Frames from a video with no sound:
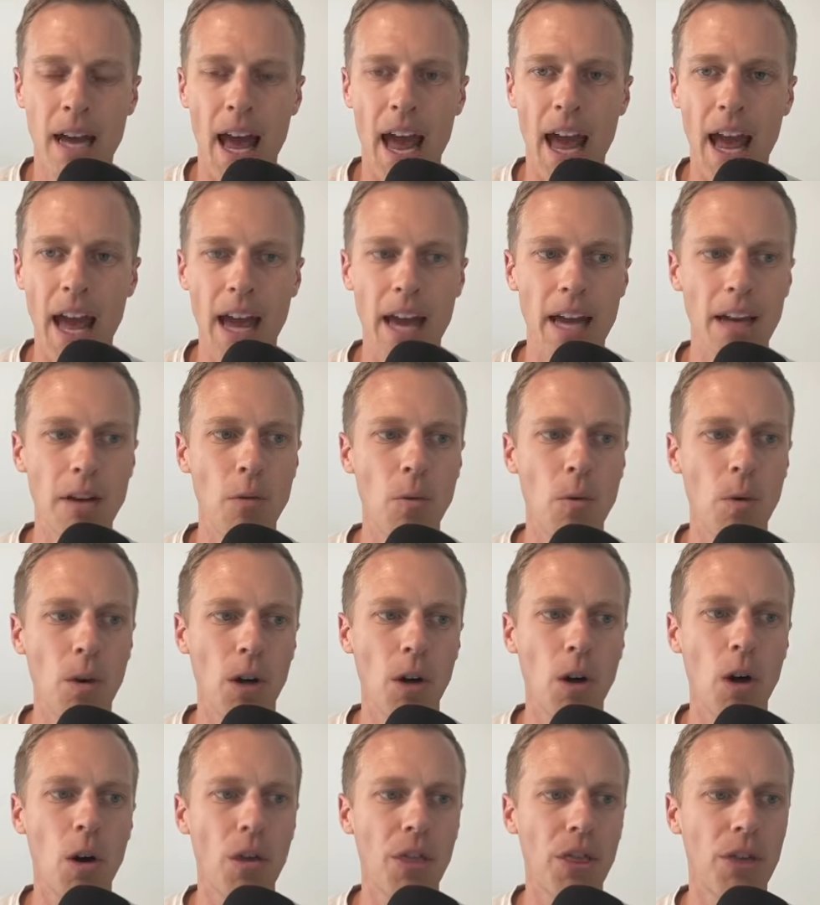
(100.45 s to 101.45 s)
And we'll
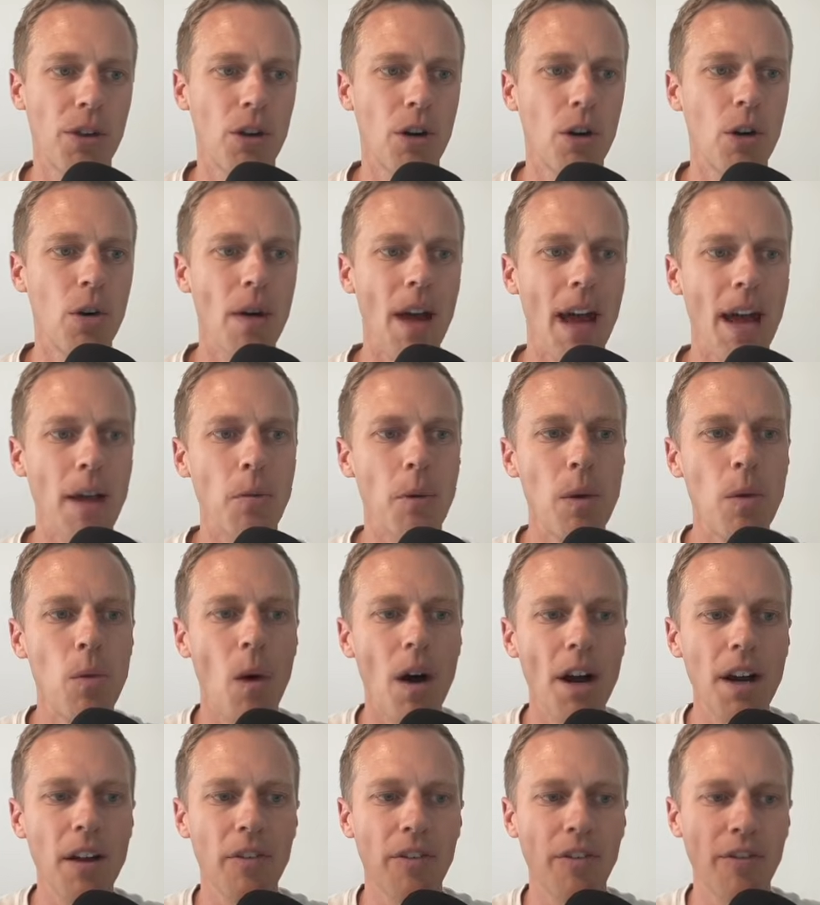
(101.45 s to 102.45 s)
go through and we
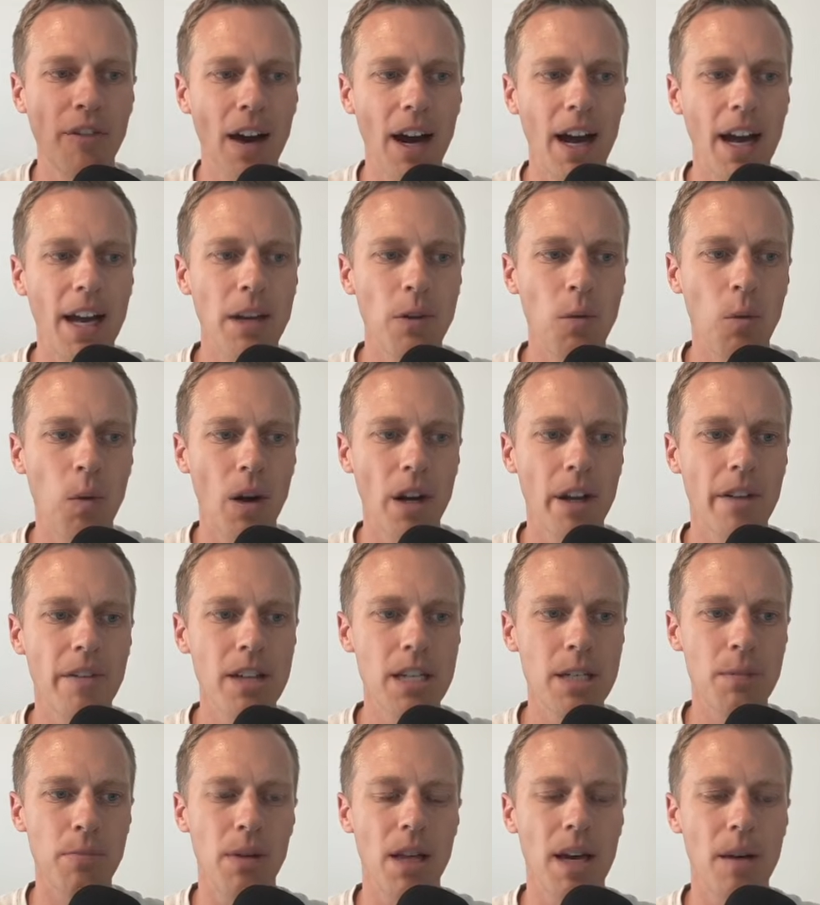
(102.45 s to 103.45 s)
want to find one of
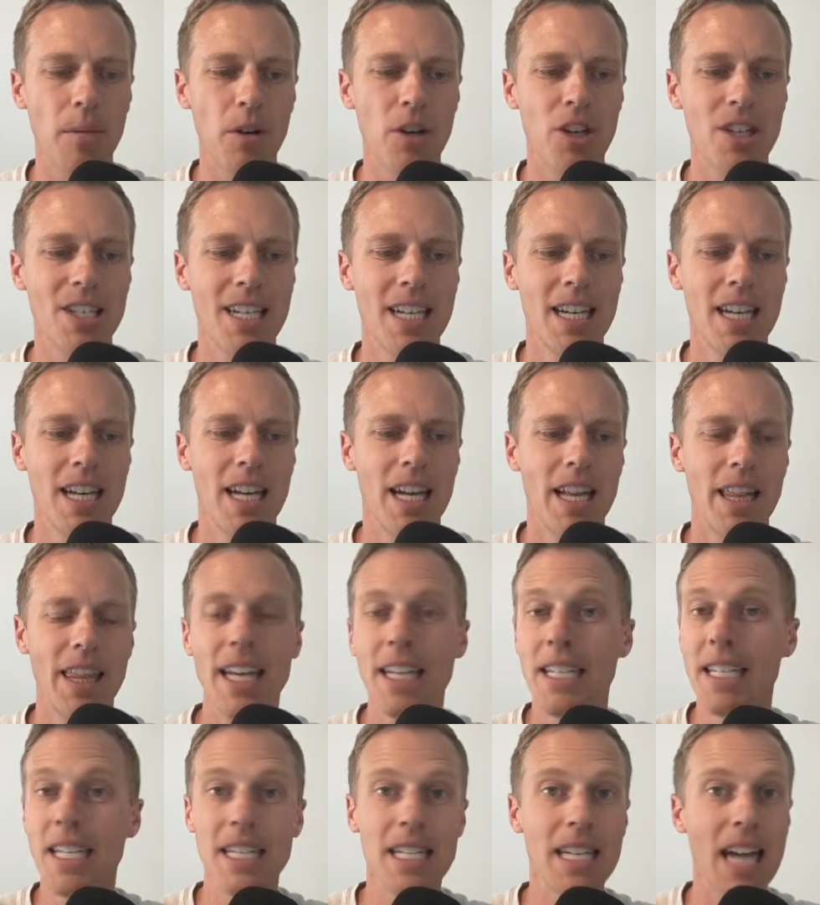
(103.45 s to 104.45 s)
these plumbers
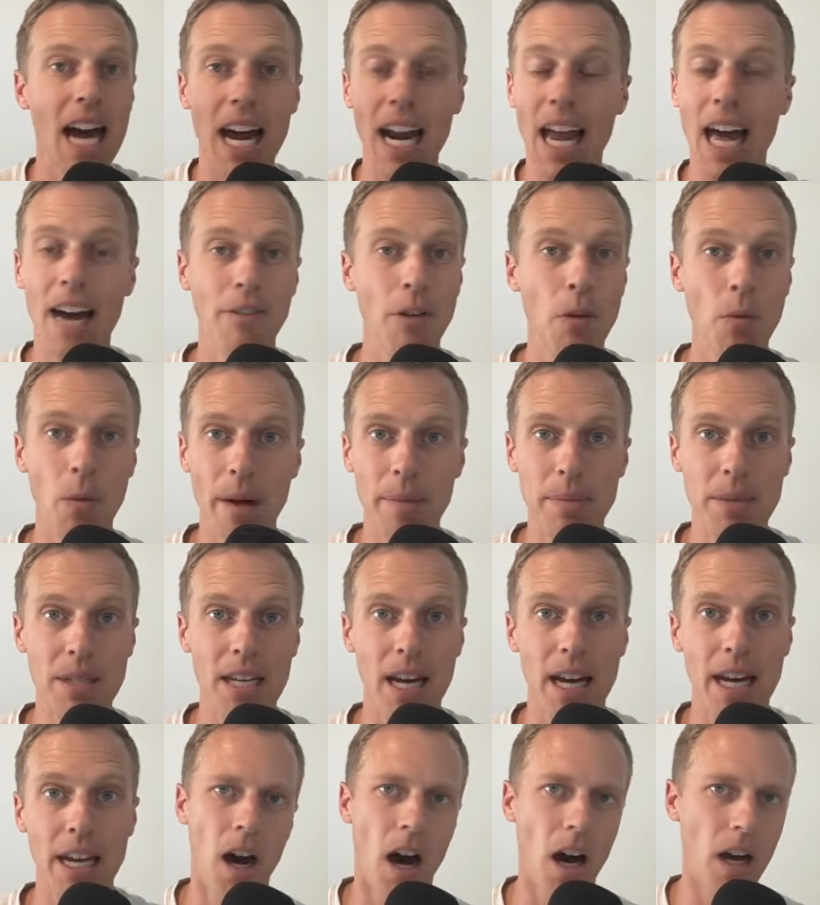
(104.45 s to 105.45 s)
that does not have a
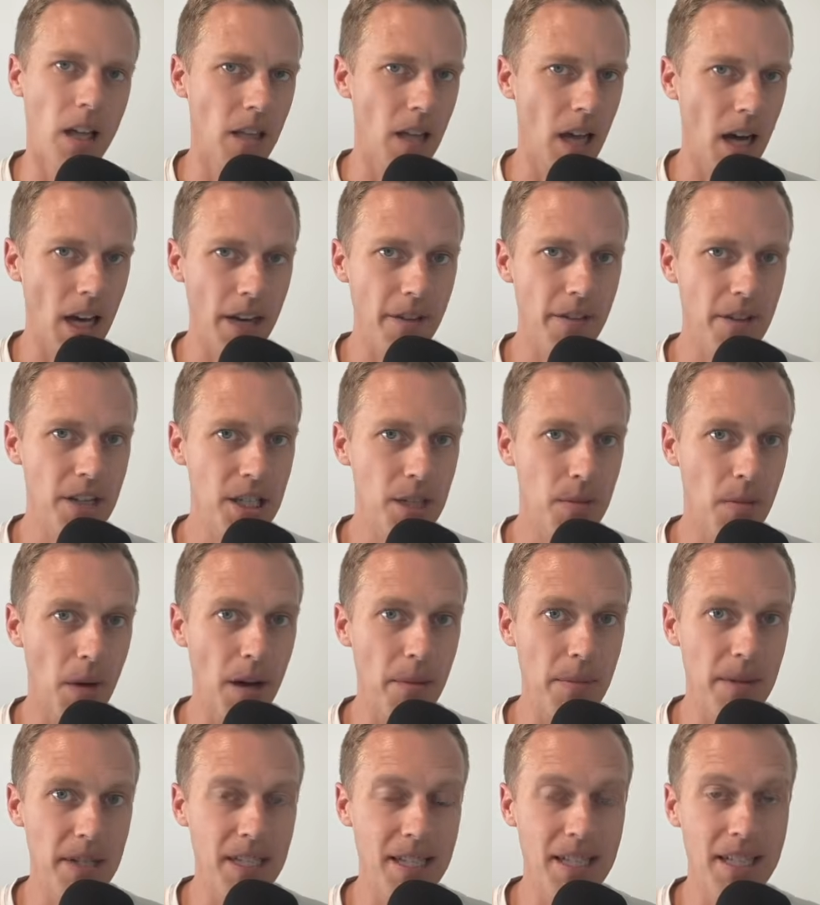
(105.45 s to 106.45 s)
website. A lot of these
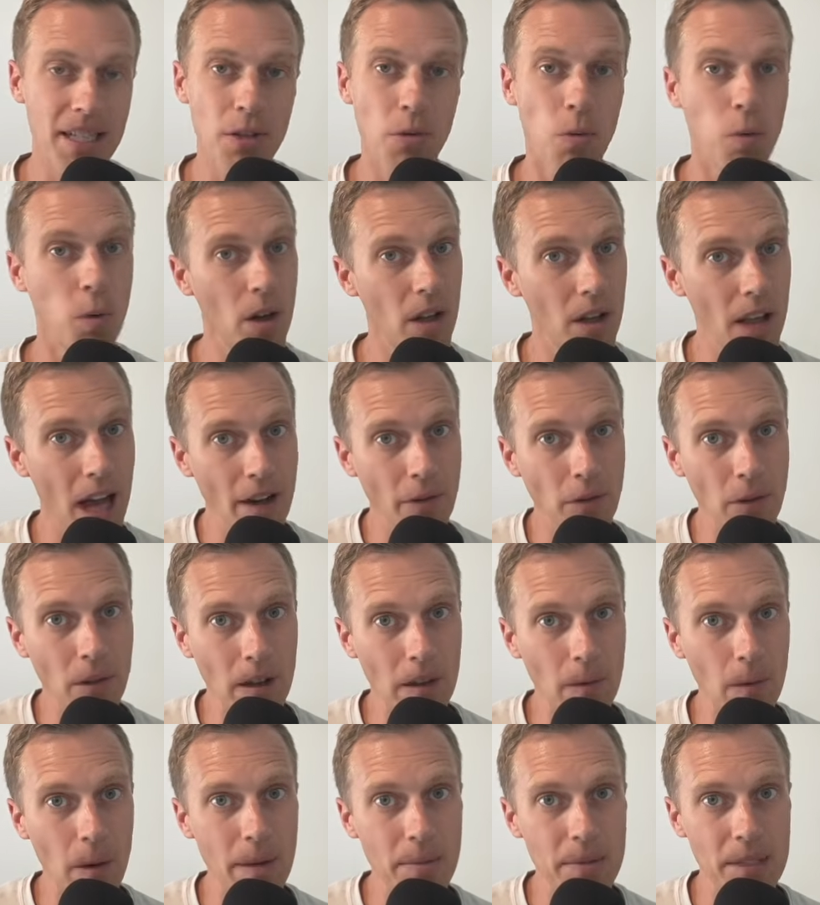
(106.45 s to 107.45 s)
small businesses will have a
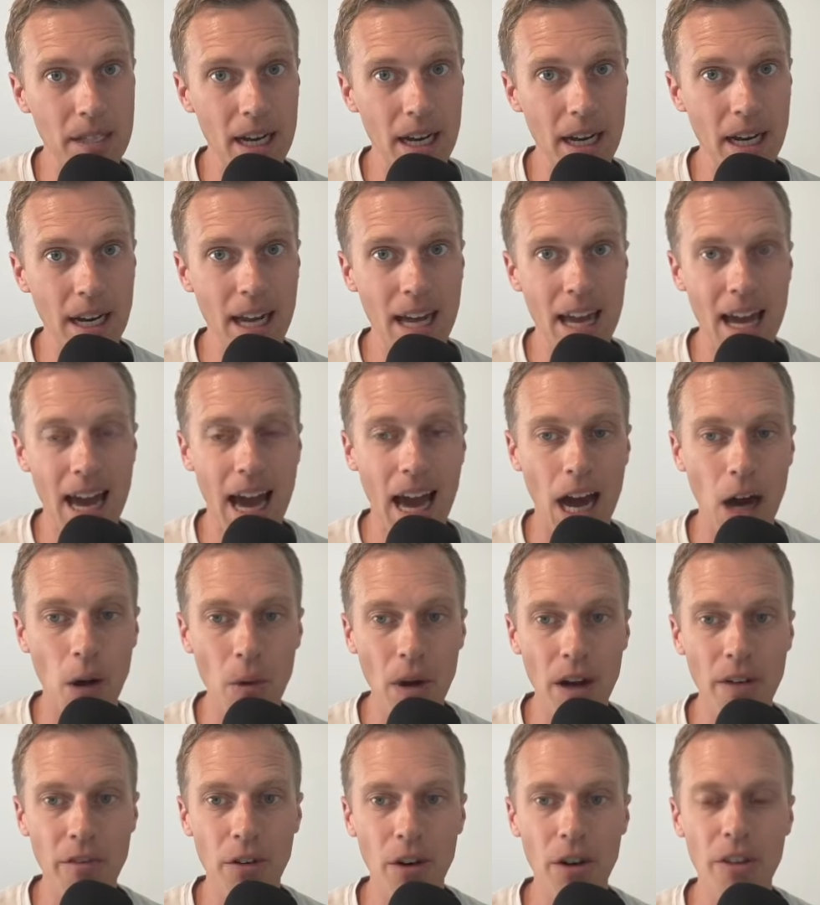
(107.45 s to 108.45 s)
website.
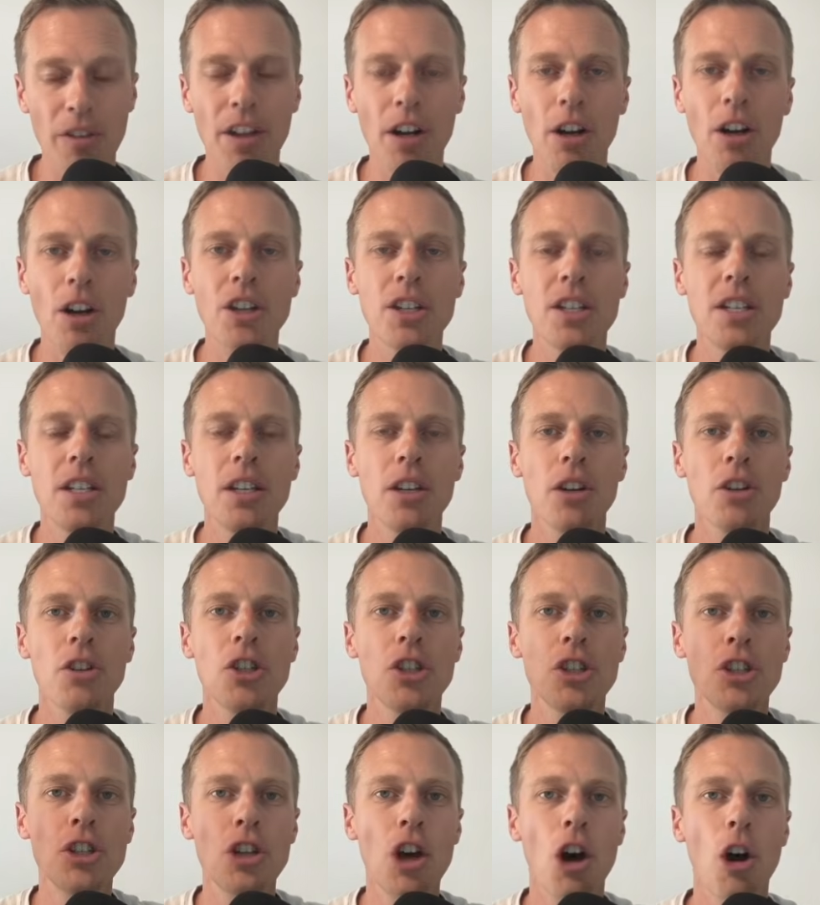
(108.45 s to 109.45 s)
However, there are still
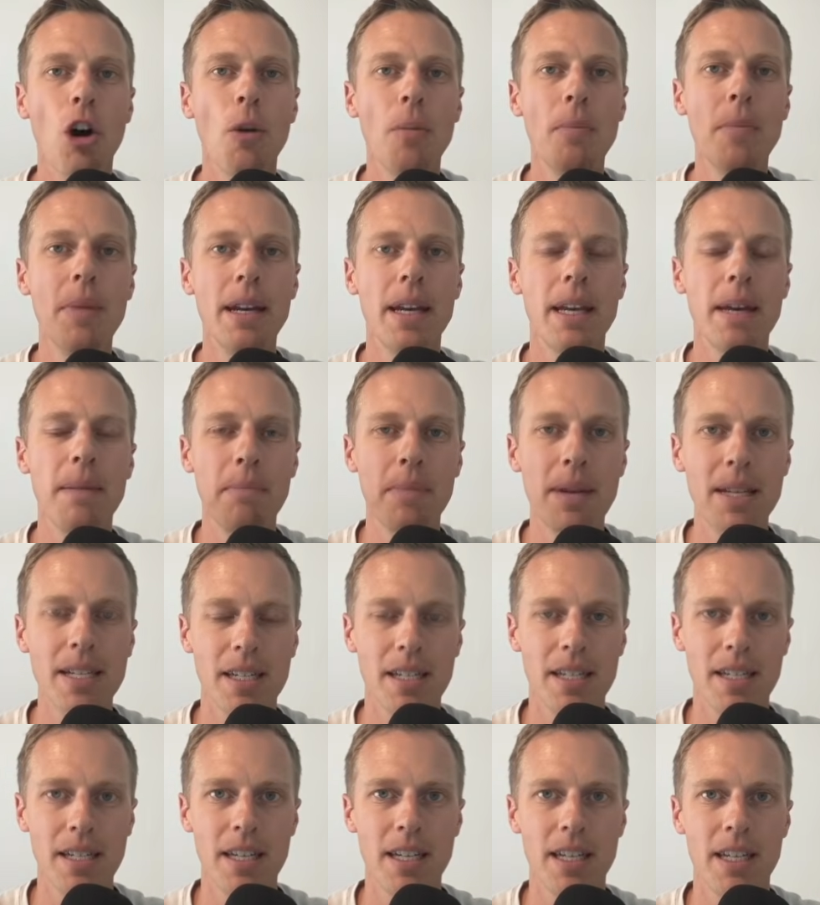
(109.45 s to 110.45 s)
so many
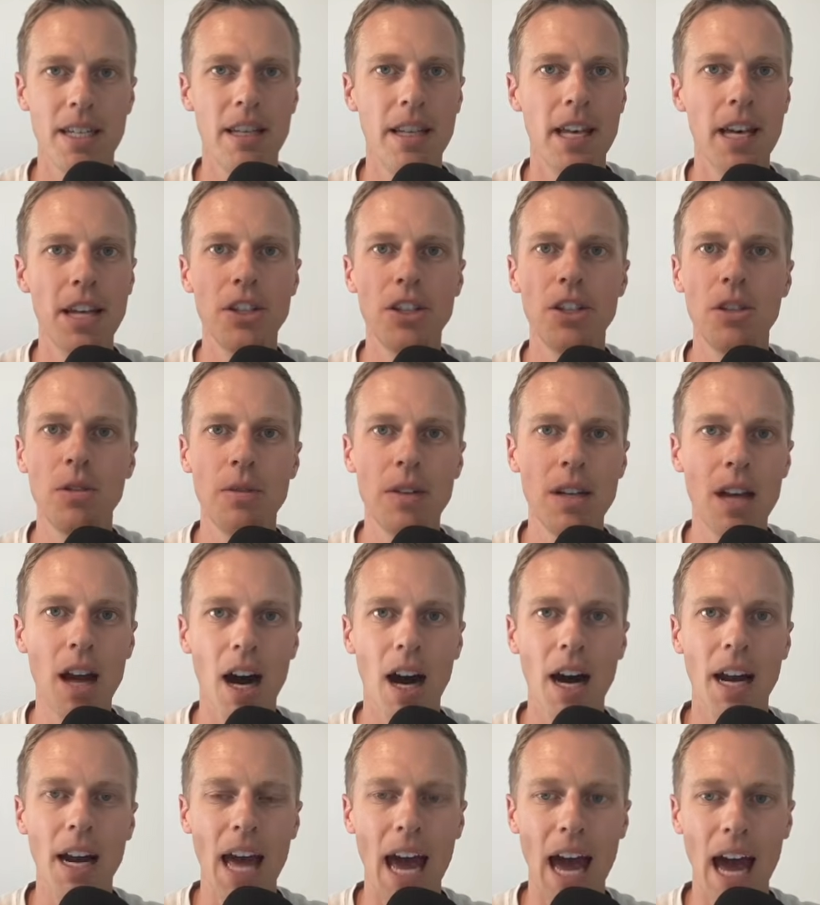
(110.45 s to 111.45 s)
businesses that do
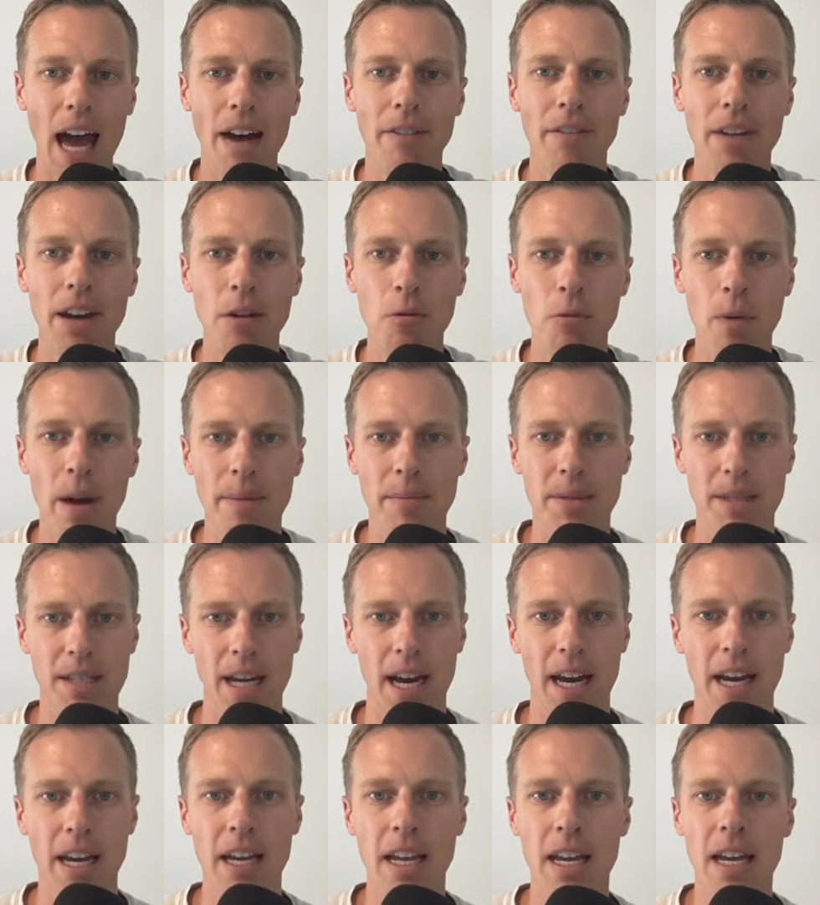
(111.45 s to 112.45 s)
not have a
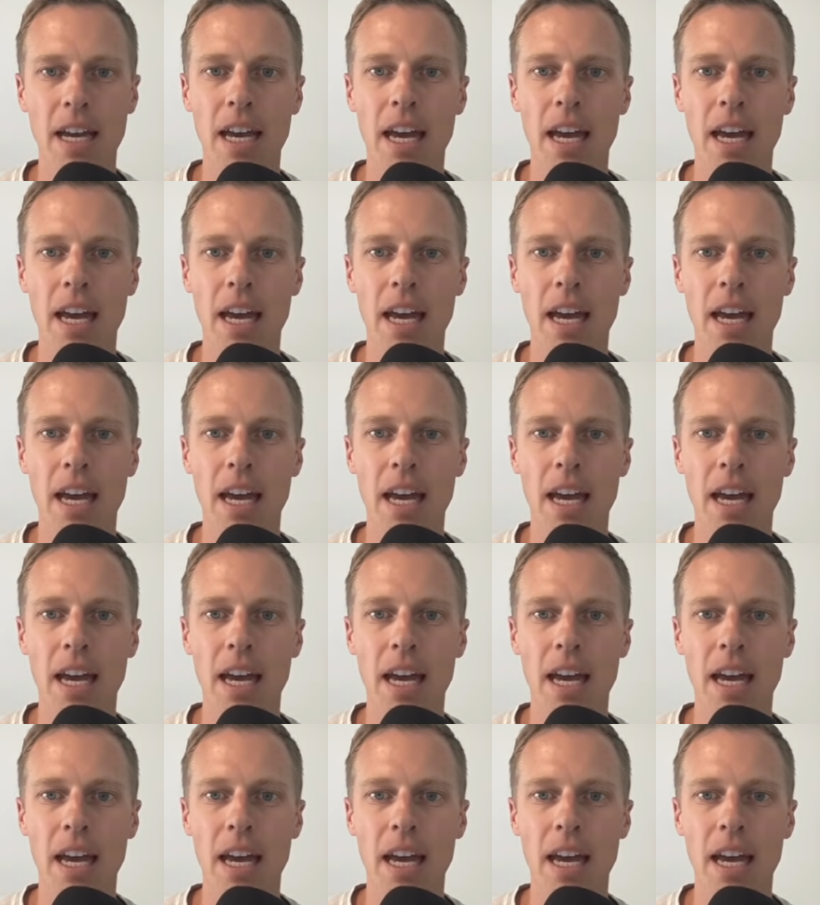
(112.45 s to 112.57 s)
website.